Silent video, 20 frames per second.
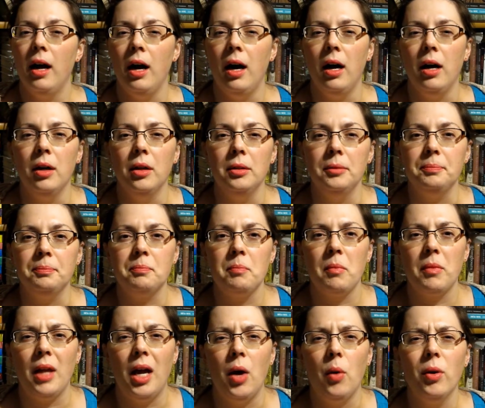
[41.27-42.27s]

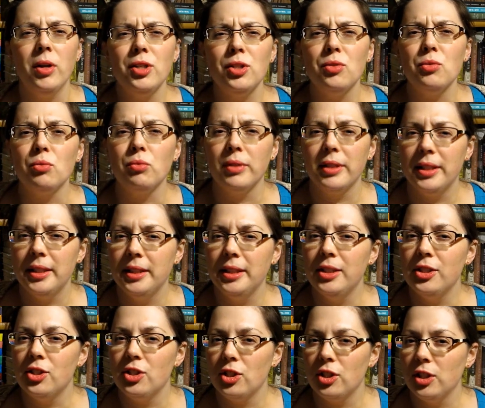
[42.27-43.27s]
I wasn't
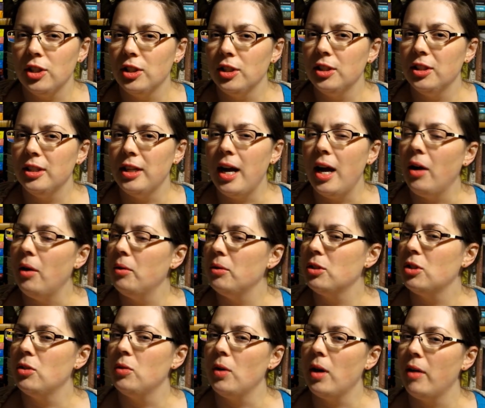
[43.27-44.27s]
really sure how it
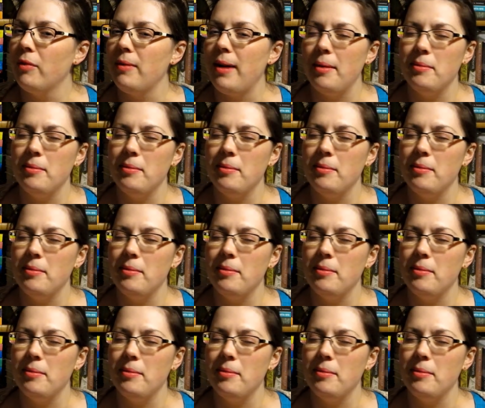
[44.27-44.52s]
was going to work.